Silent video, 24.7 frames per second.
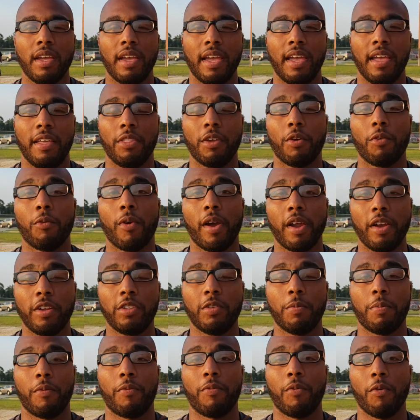And they're ready
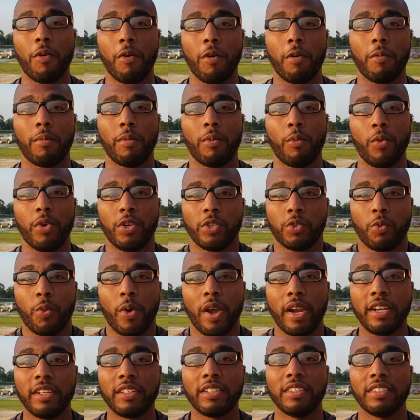to perform. We're just
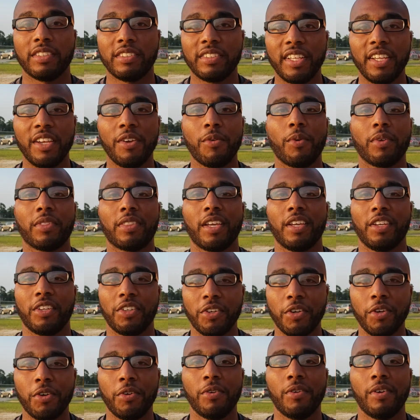ready to see what they
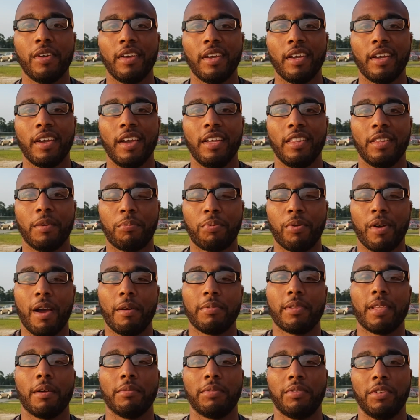do in the
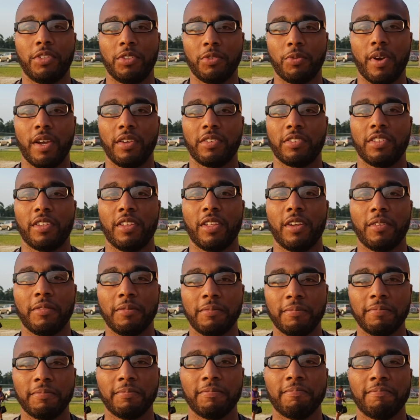primetime situation,
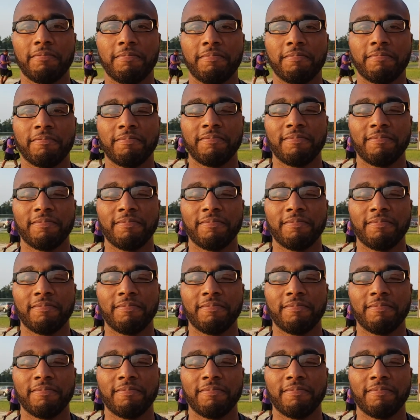though.